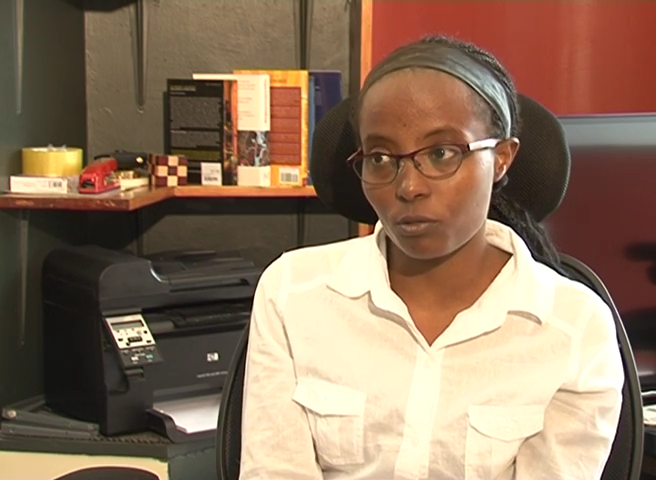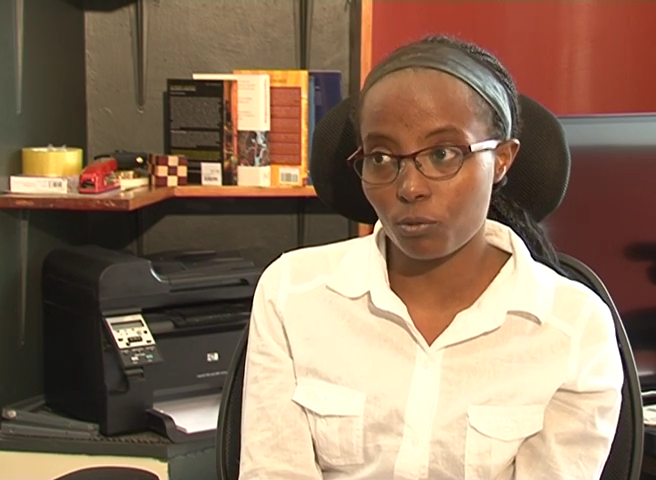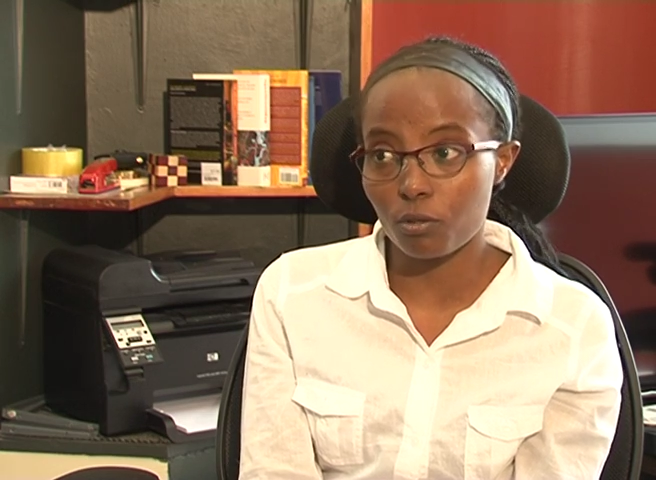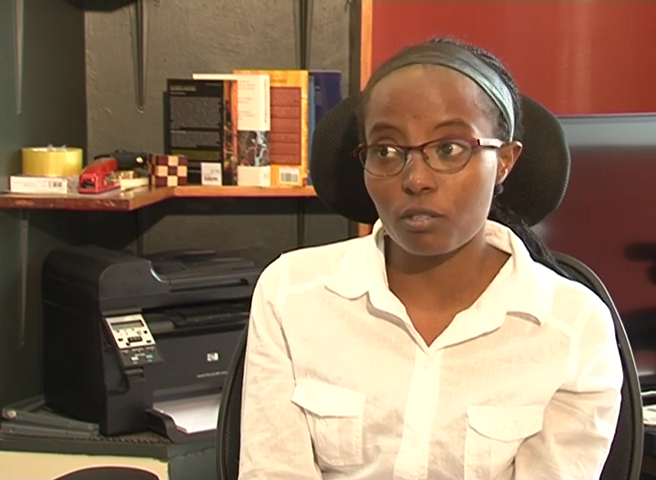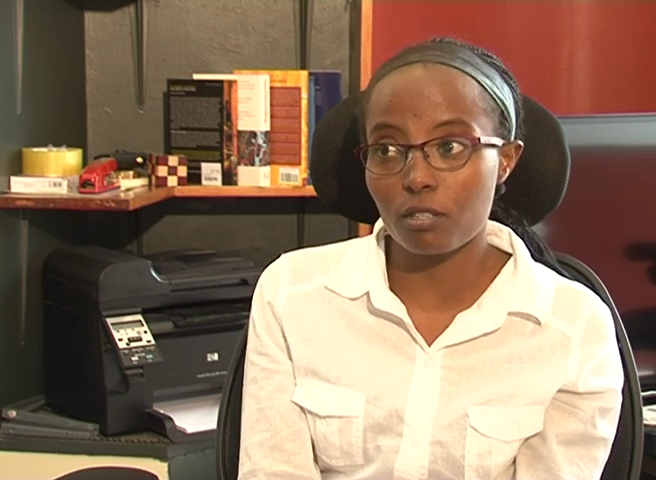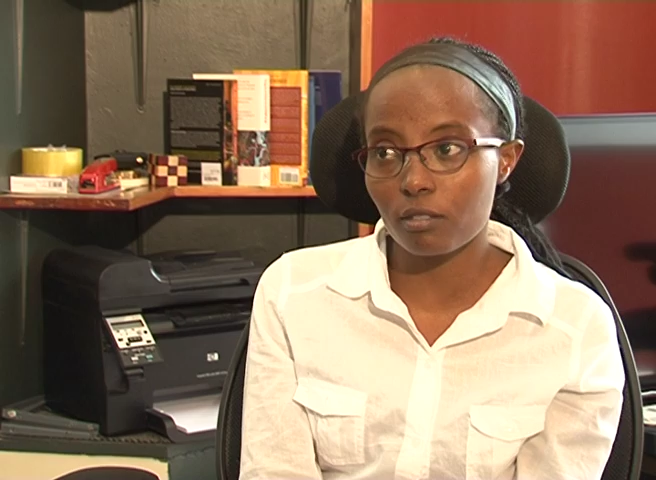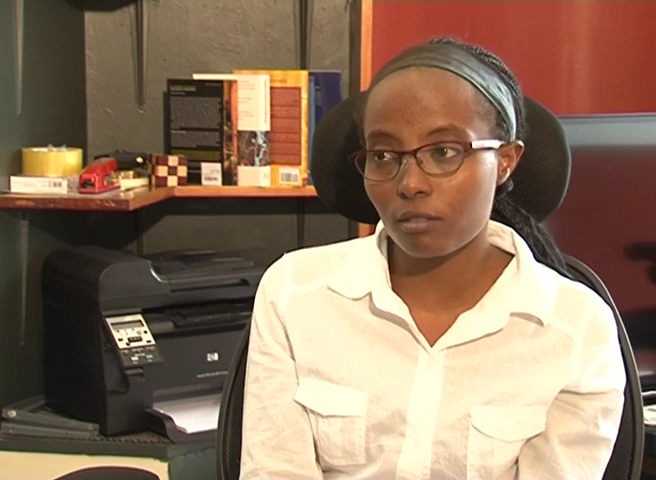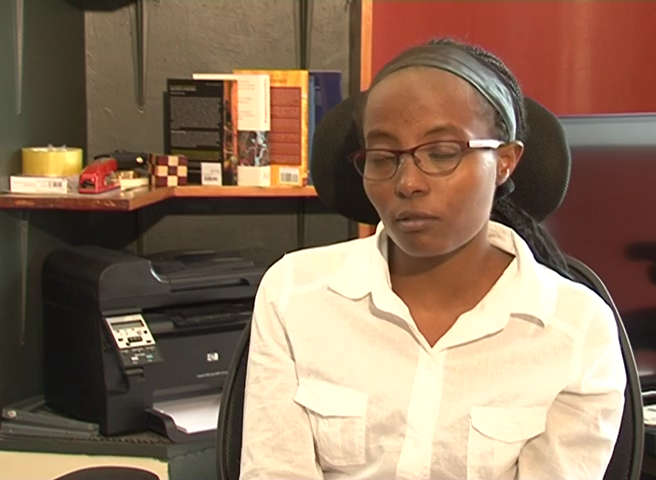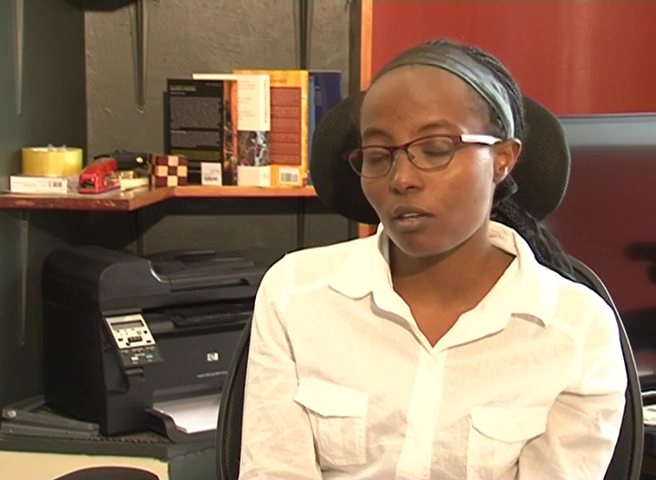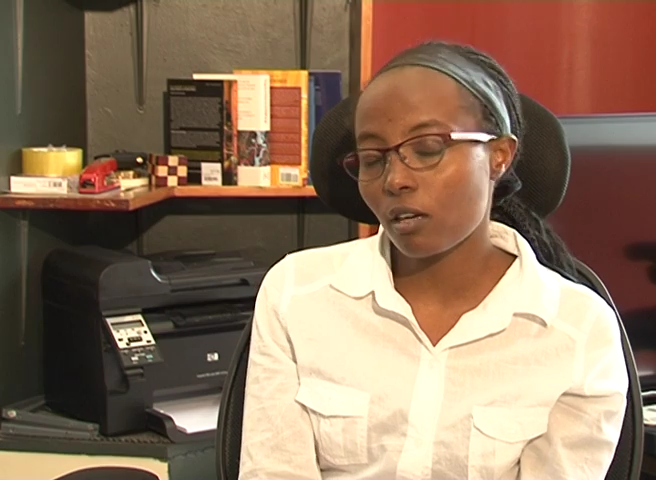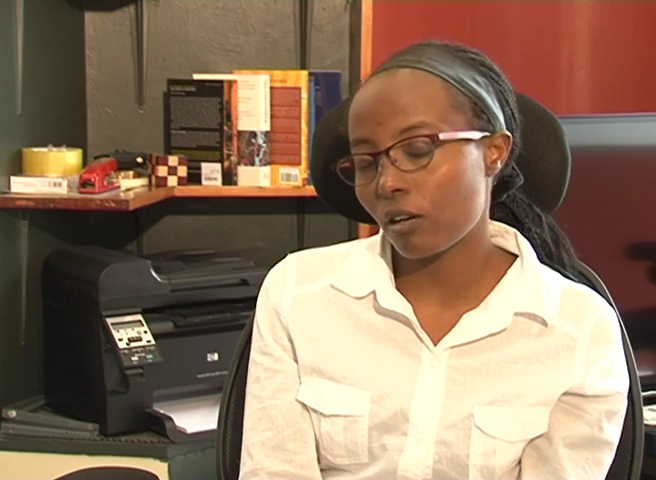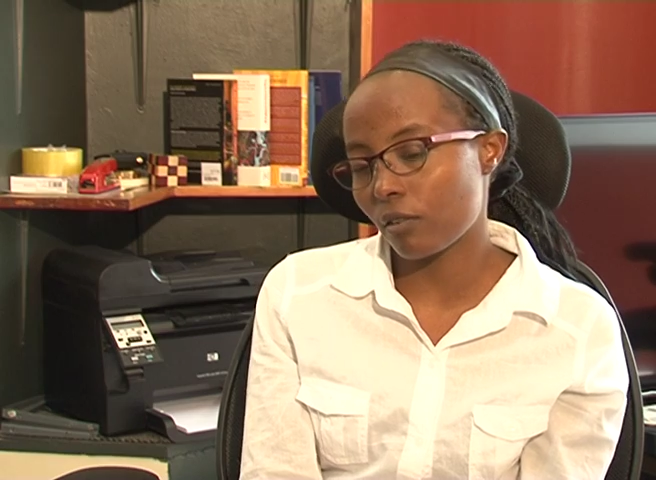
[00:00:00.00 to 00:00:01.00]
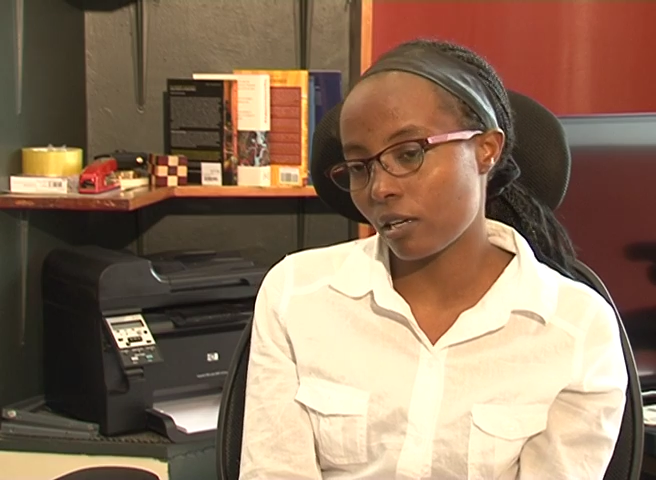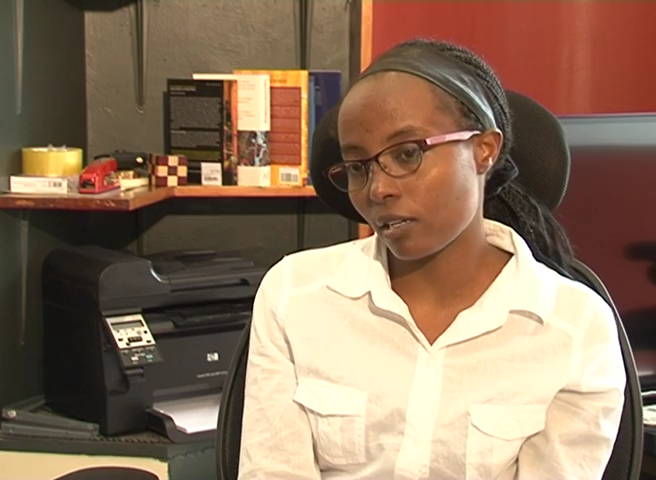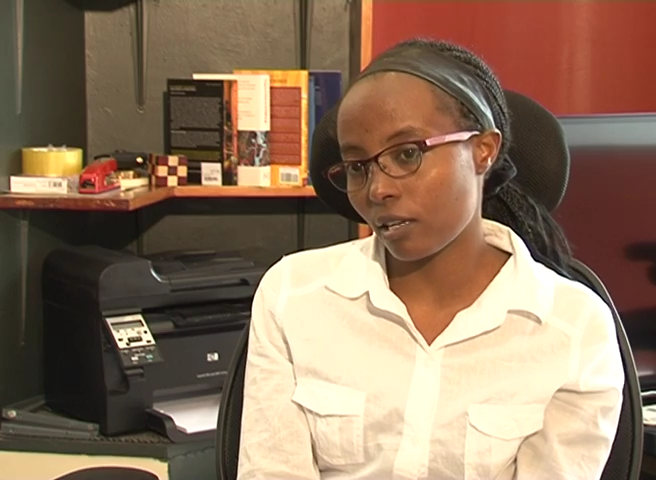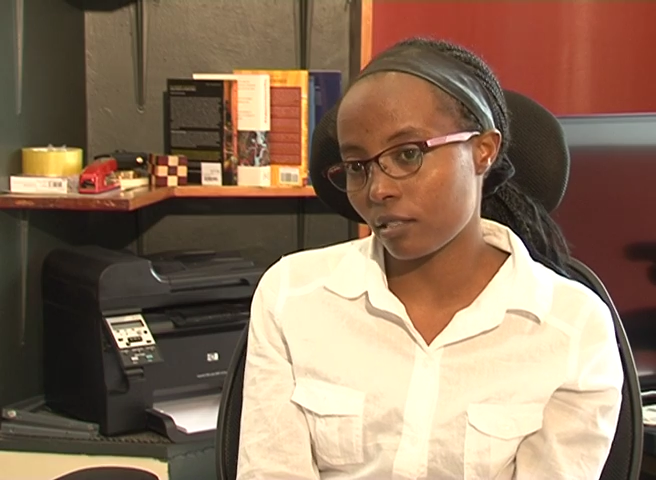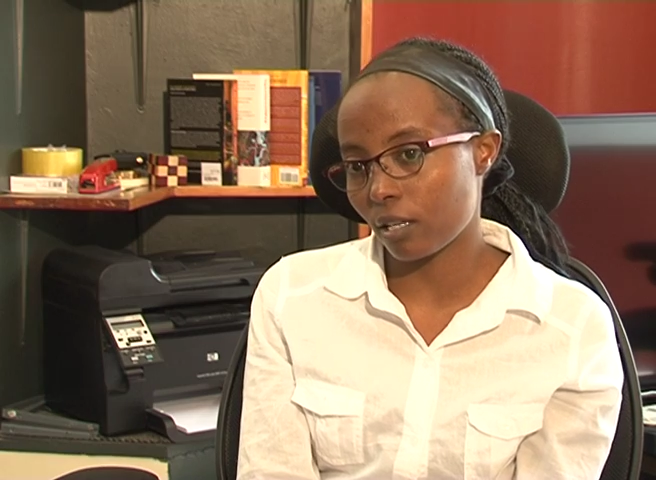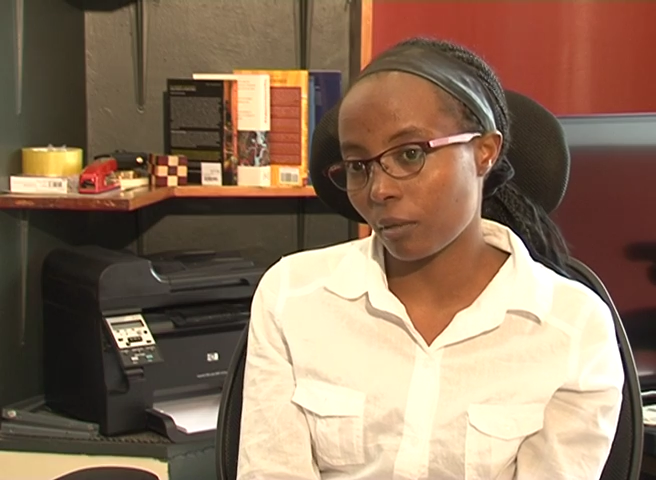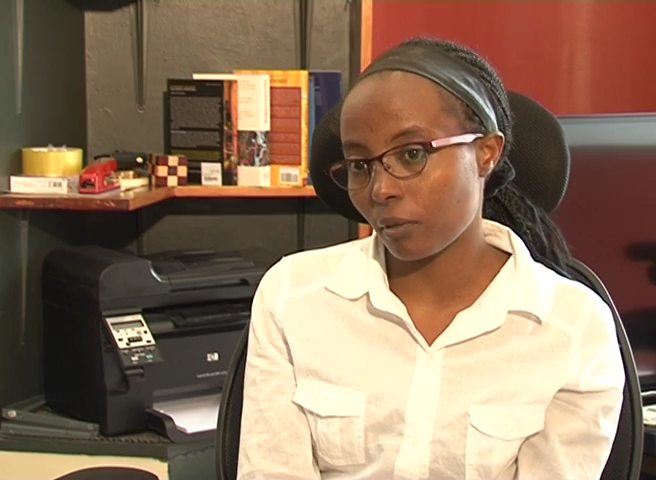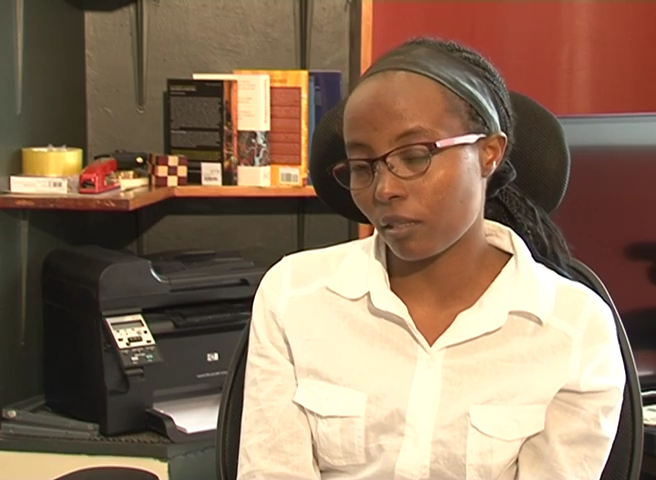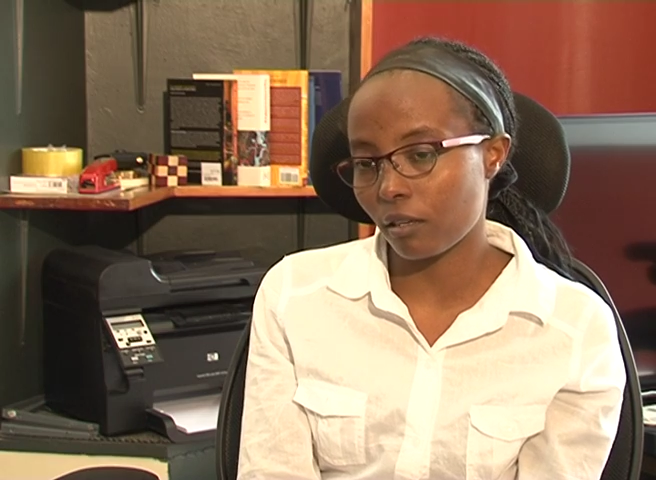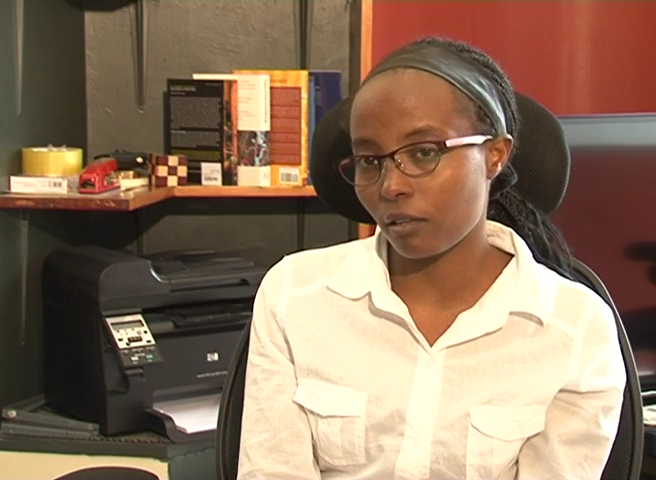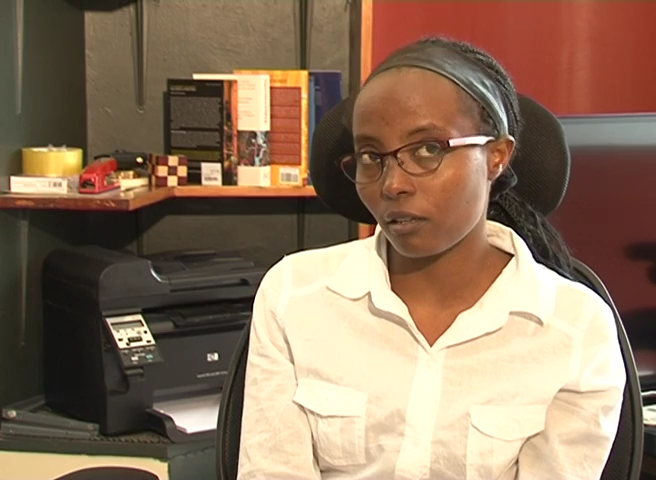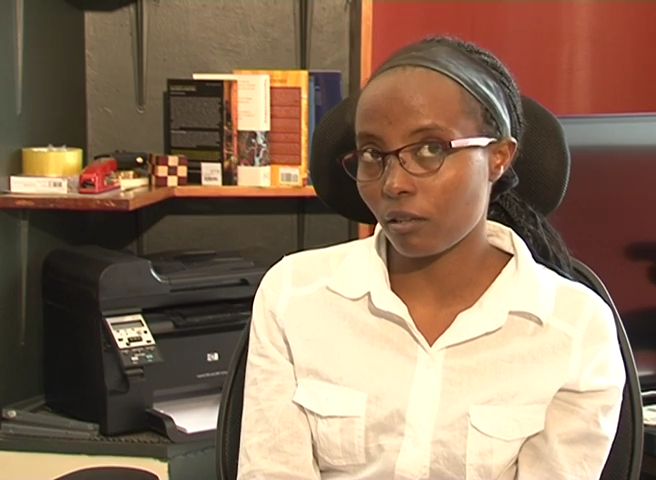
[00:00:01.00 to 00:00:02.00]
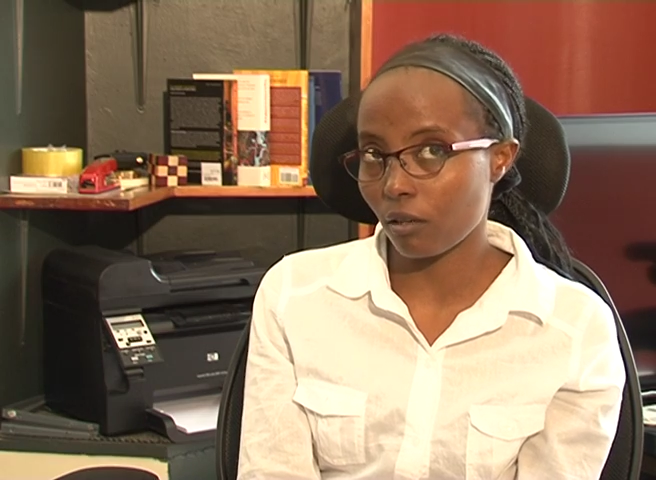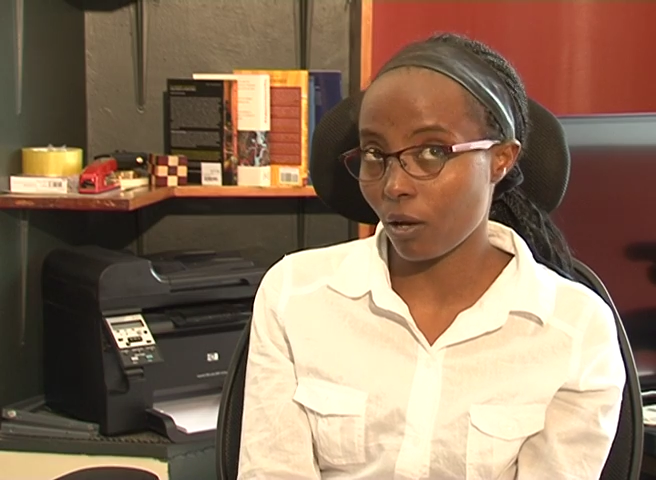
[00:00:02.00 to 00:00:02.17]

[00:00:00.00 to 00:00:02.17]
So this grant has come at the